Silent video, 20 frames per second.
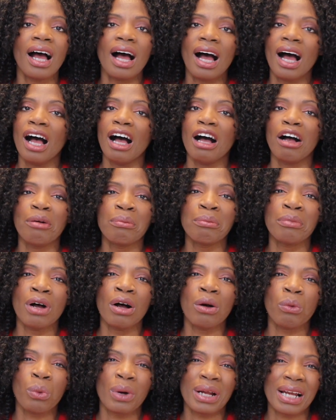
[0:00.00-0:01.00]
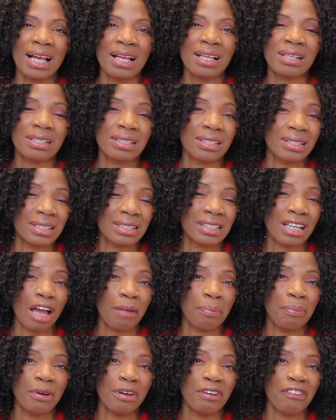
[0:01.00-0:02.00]
What else? The
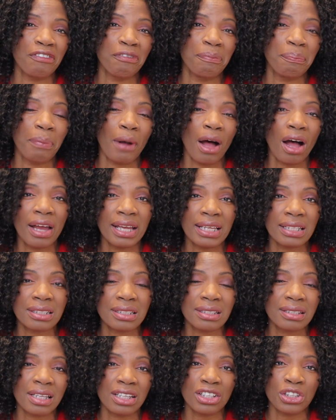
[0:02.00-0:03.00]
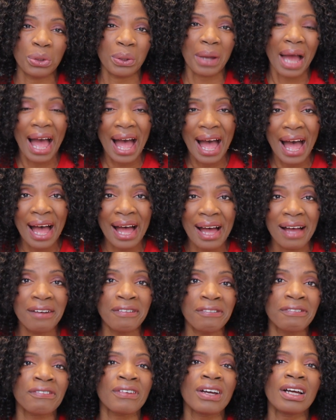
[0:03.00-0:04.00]
type of bite that you
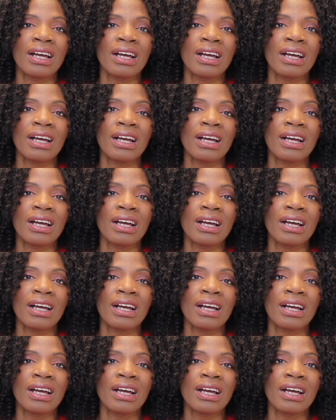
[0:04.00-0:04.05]
have.